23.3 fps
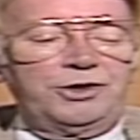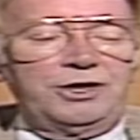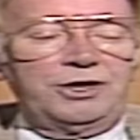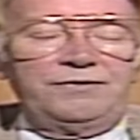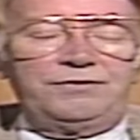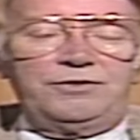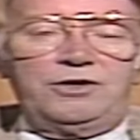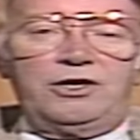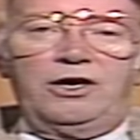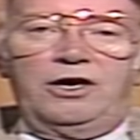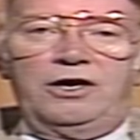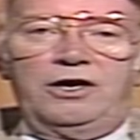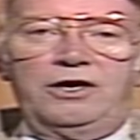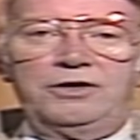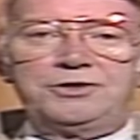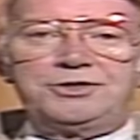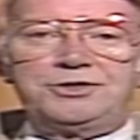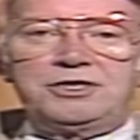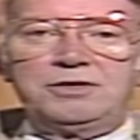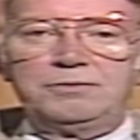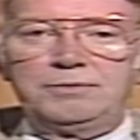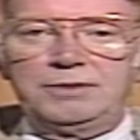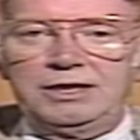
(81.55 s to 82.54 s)
enough
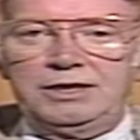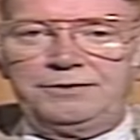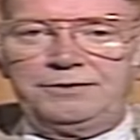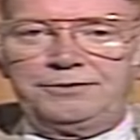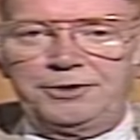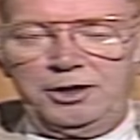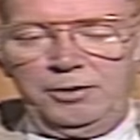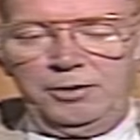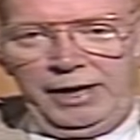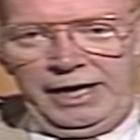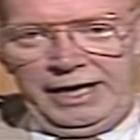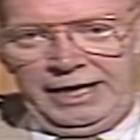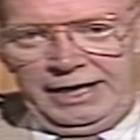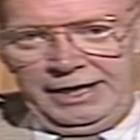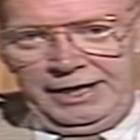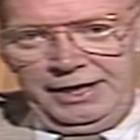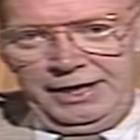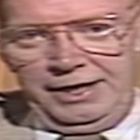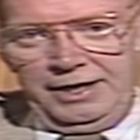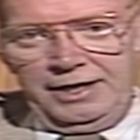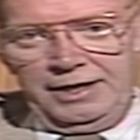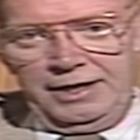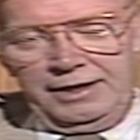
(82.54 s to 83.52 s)
cards to meet the
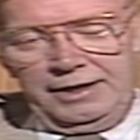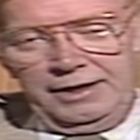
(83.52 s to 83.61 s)
demand.